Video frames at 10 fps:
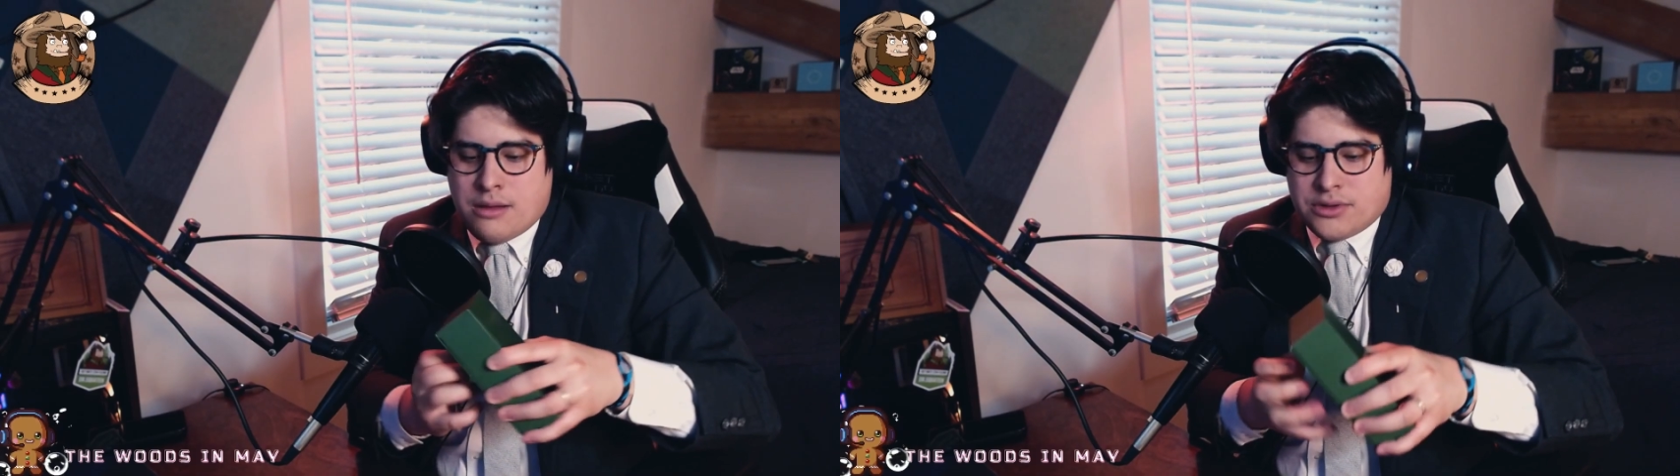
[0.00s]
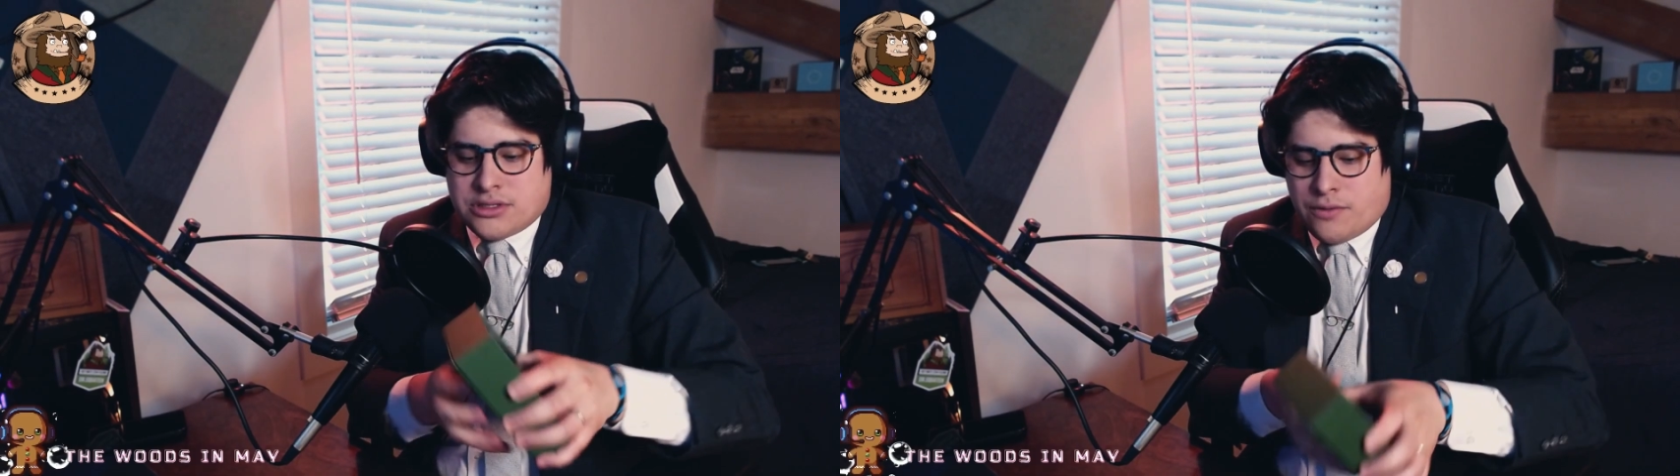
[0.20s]

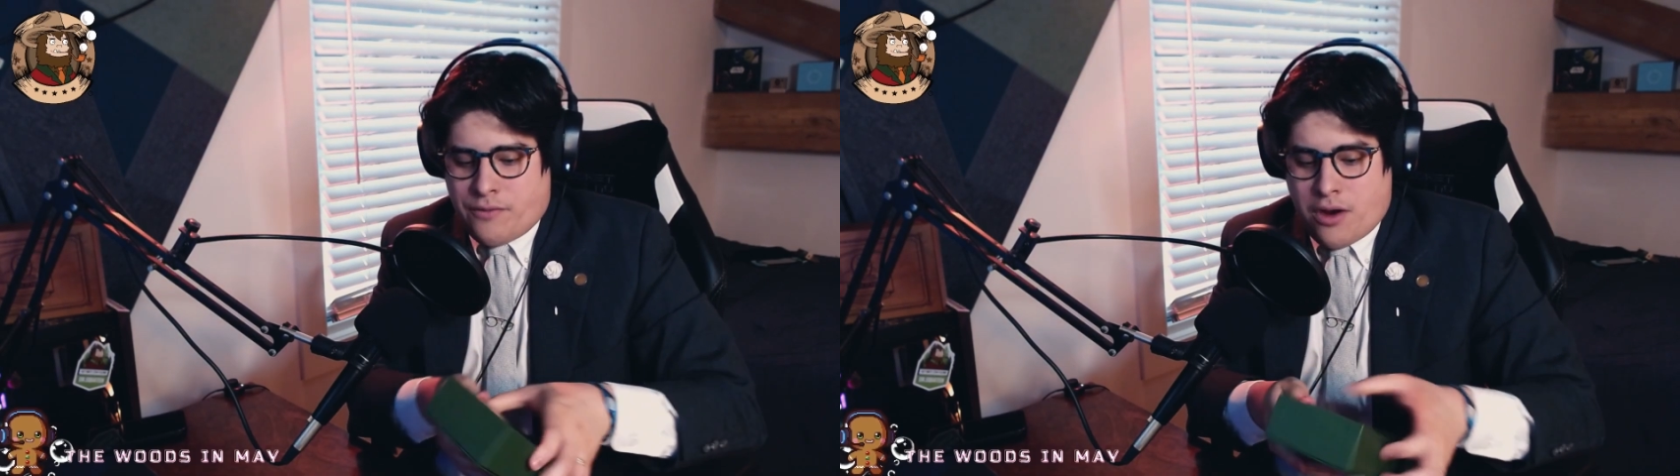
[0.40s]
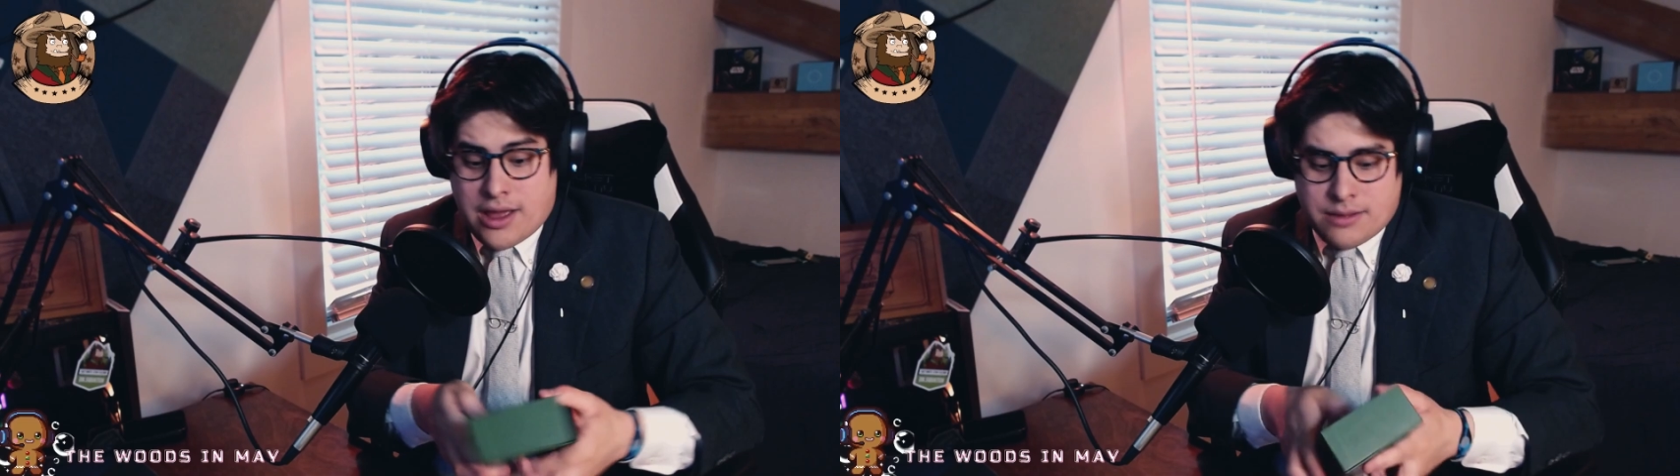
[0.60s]
But so
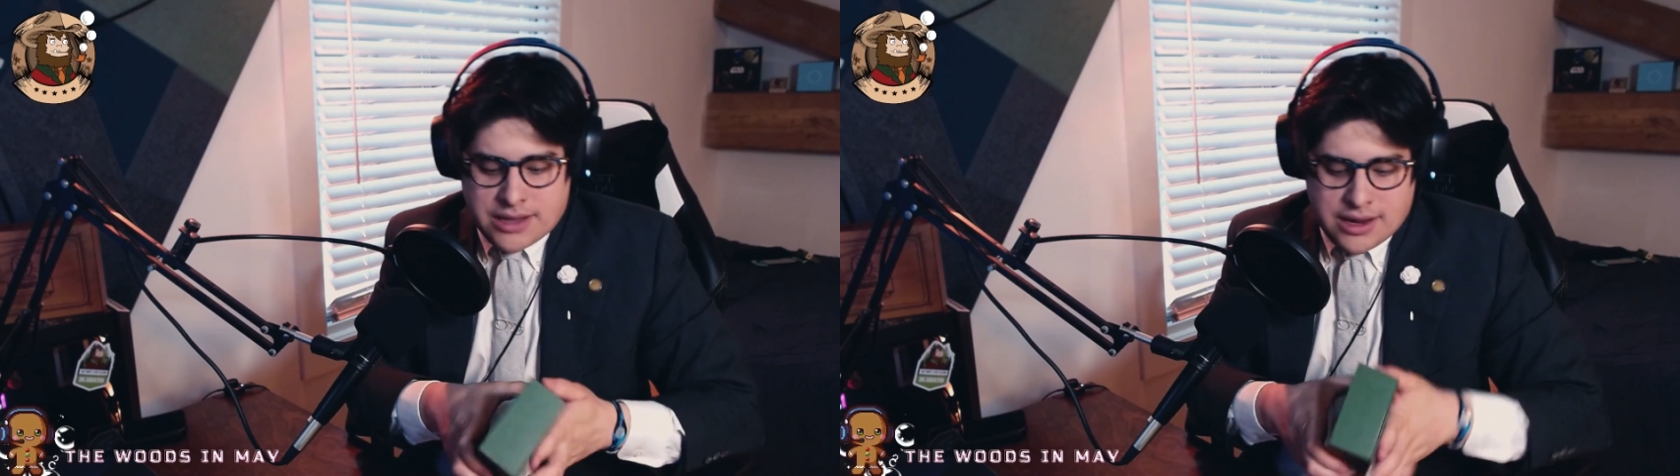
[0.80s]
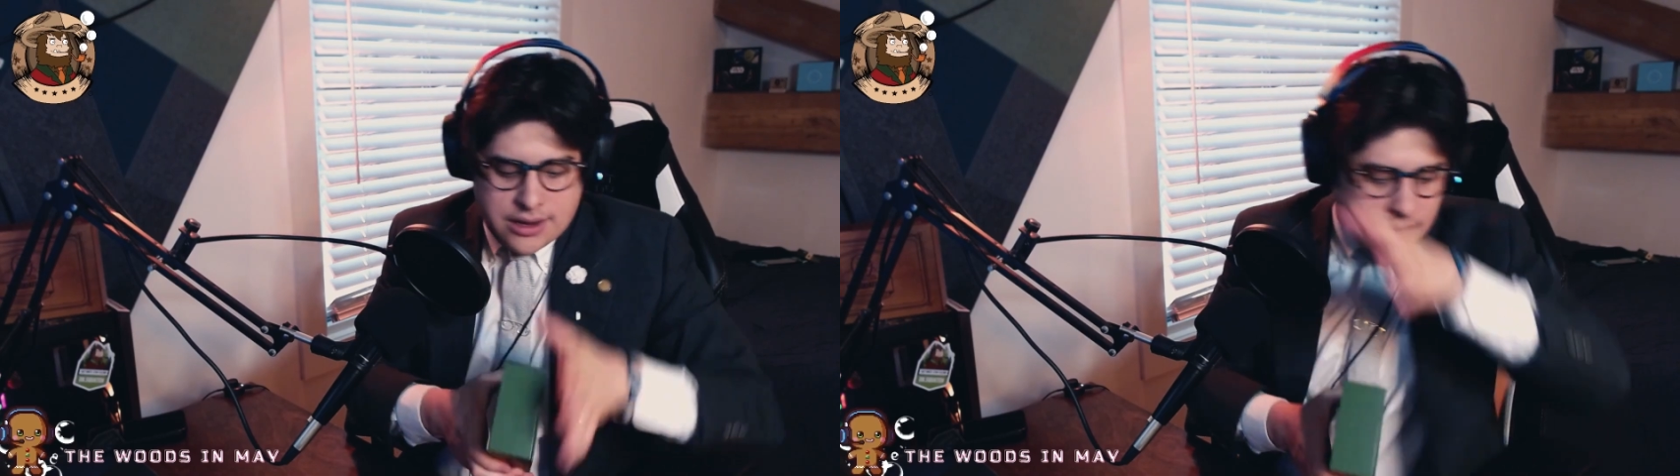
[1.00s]
far I am
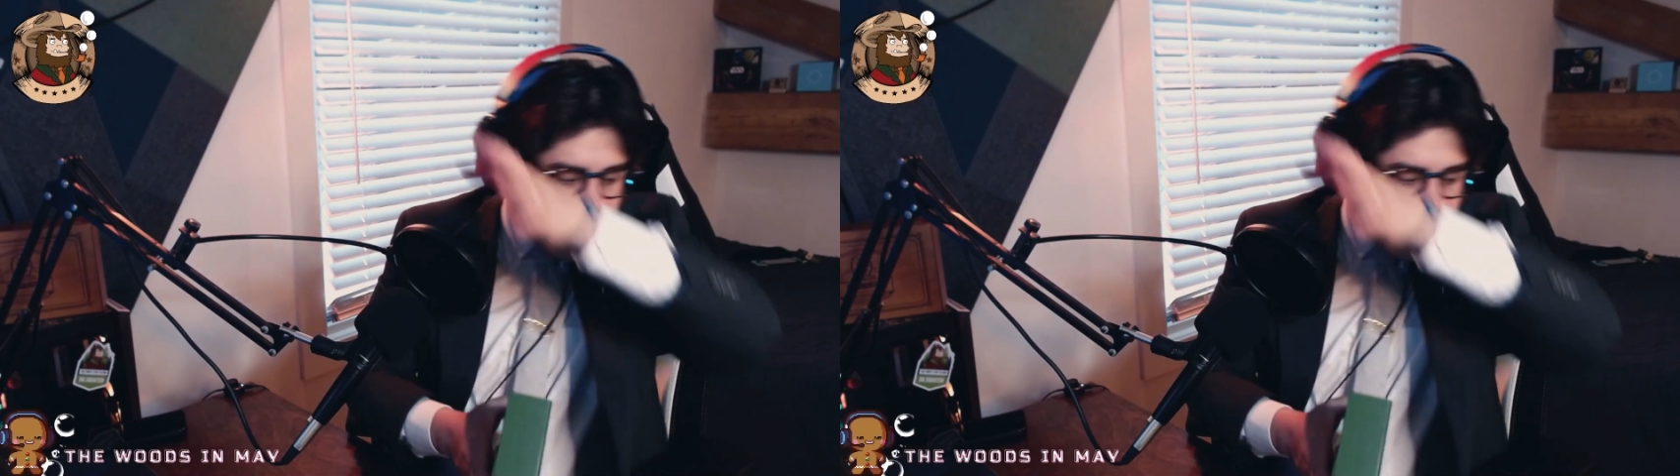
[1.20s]
liking